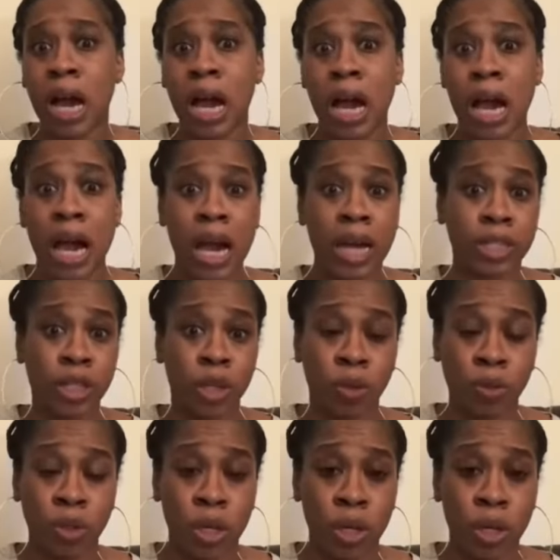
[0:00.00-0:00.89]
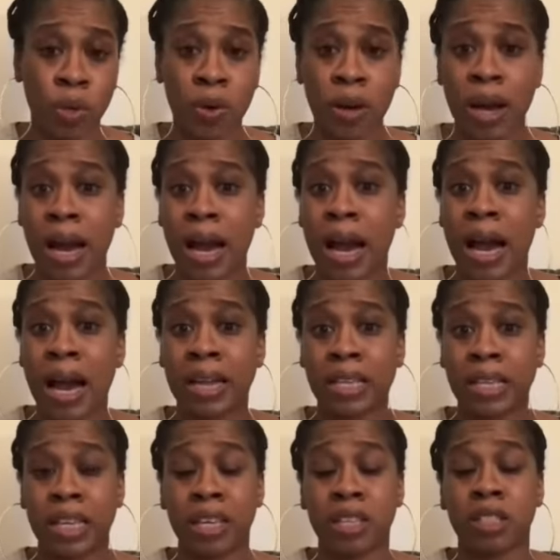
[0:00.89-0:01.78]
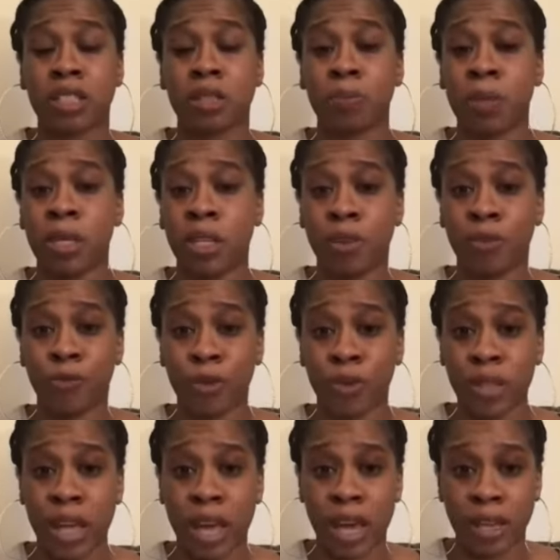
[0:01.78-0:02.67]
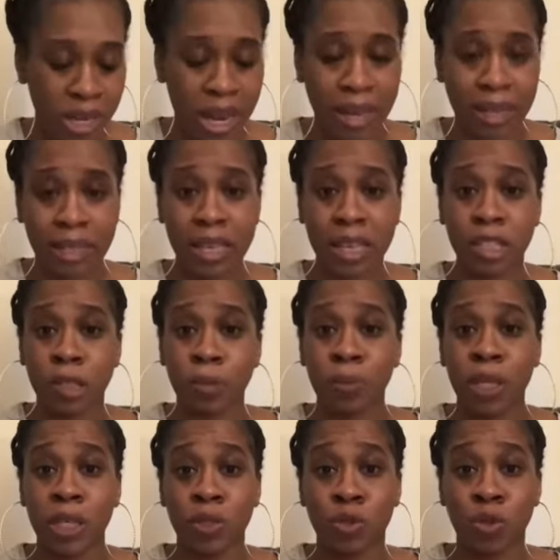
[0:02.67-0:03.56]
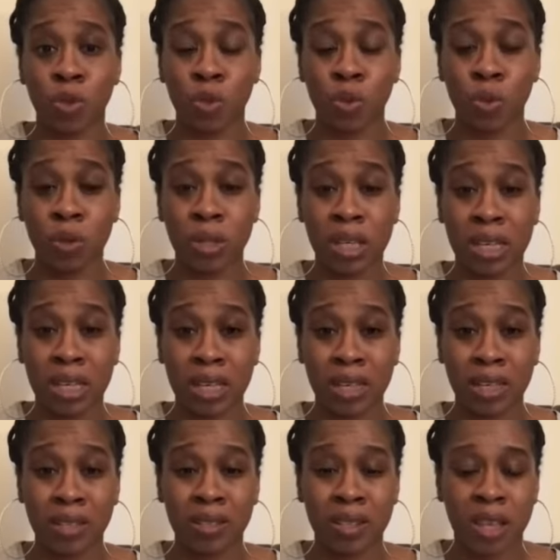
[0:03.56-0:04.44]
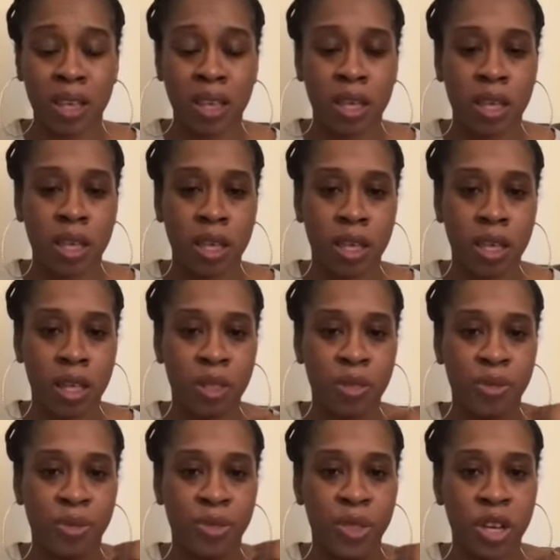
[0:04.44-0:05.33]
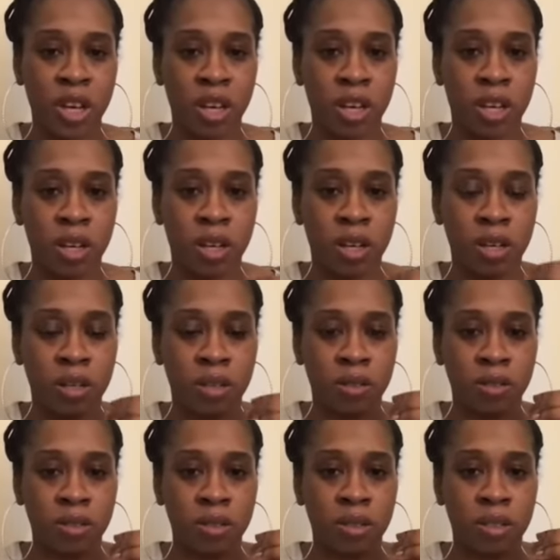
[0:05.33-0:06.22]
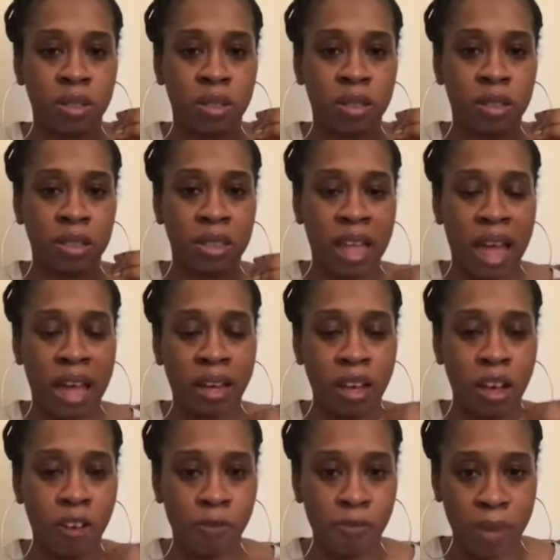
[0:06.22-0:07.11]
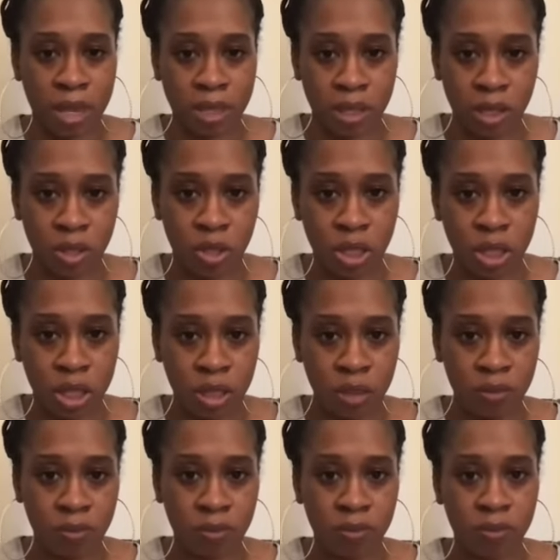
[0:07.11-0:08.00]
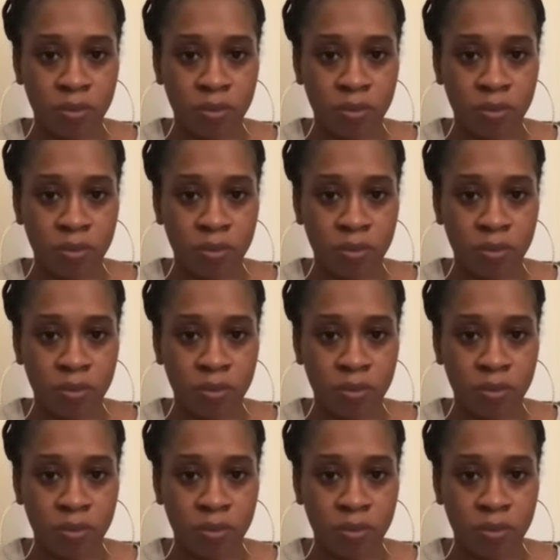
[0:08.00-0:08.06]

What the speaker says: I don't know. I can't speak for that. What I can speak to is the lack of messaging,